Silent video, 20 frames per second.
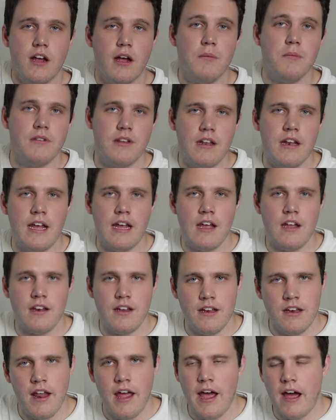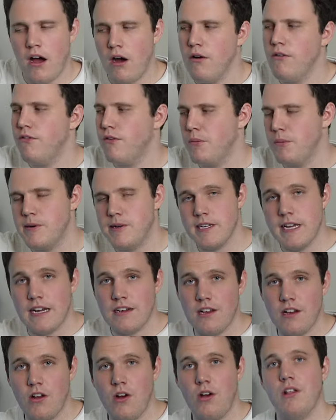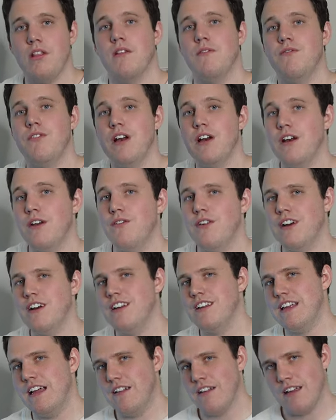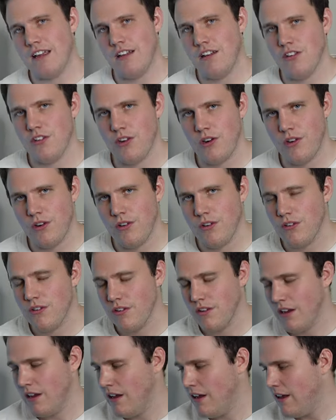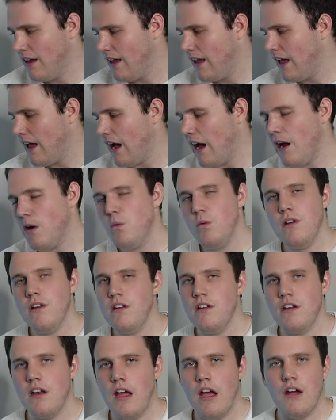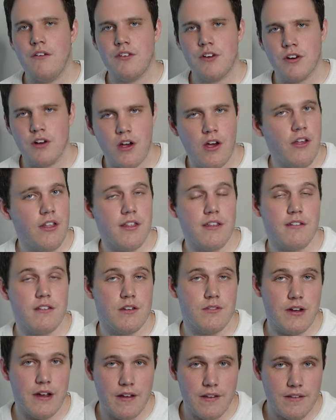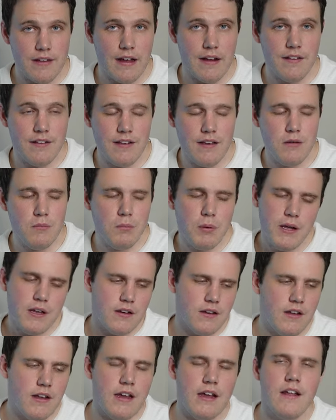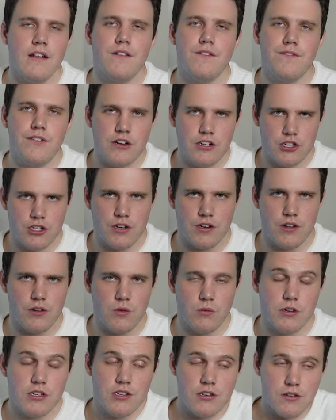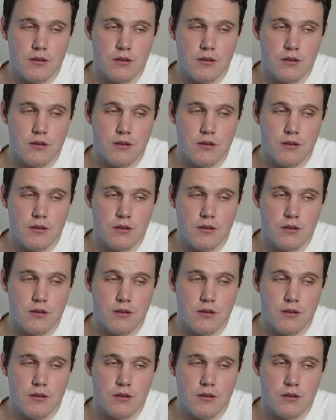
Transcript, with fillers: comes in handy now for protecting all the very, very delicate internals. I wouldn't ever call this device sexy, but it's functional, which